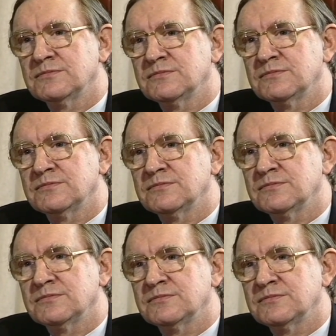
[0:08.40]

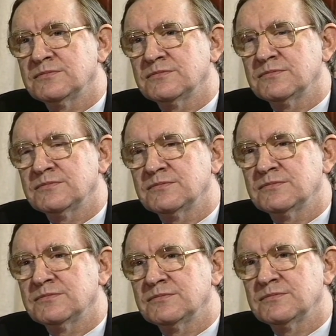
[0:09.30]
(no one is talking)